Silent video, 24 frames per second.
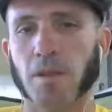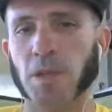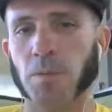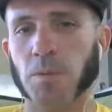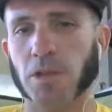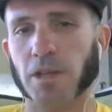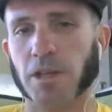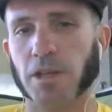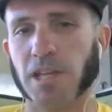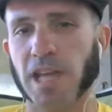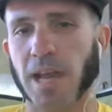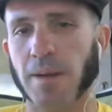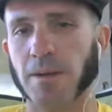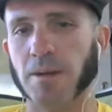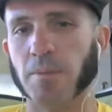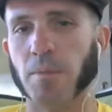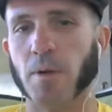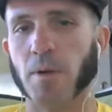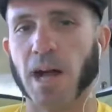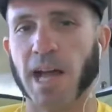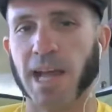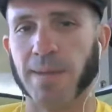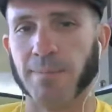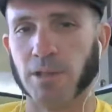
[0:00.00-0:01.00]
people that came
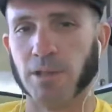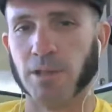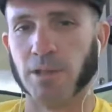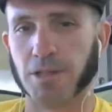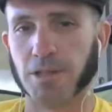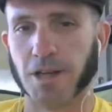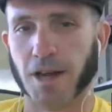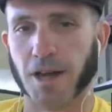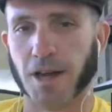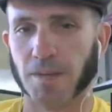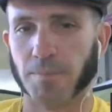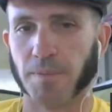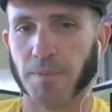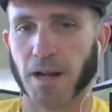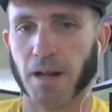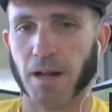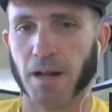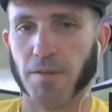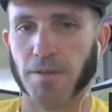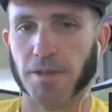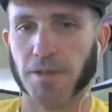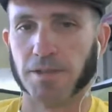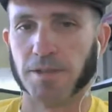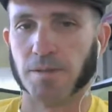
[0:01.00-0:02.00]
to mind when you talk
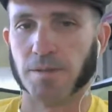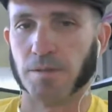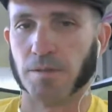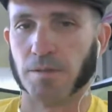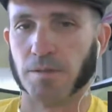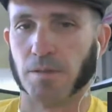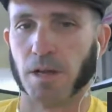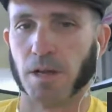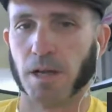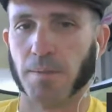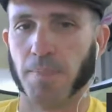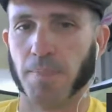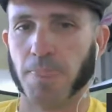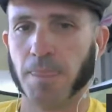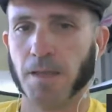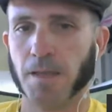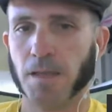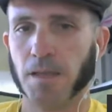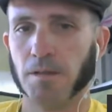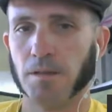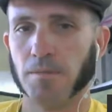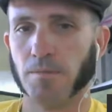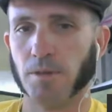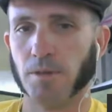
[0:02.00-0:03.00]
about this
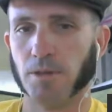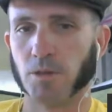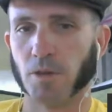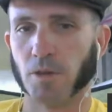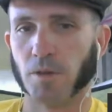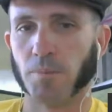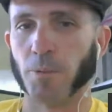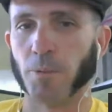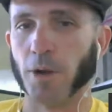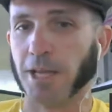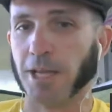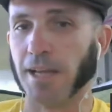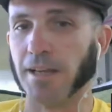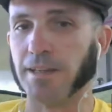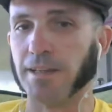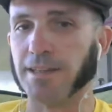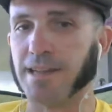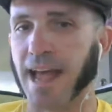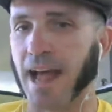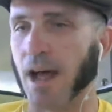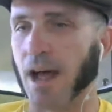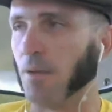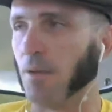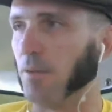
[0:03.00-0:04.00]
sort of breaking
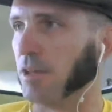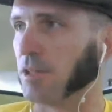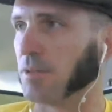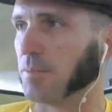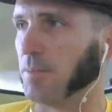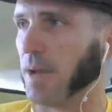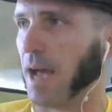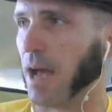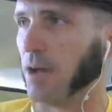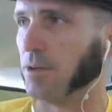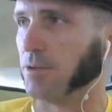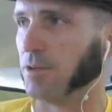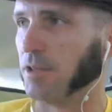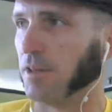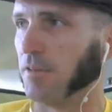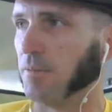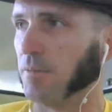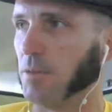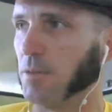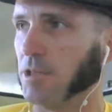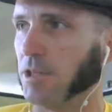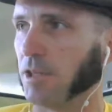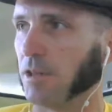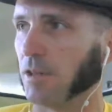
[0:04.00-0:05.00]
down this boundary of
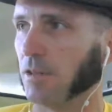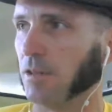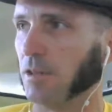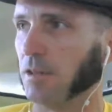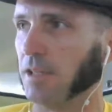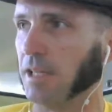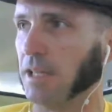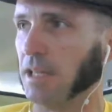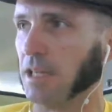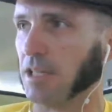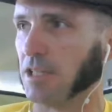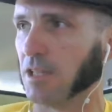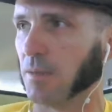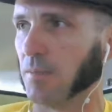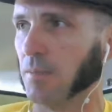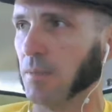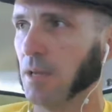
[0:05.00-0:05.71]
musical elitism,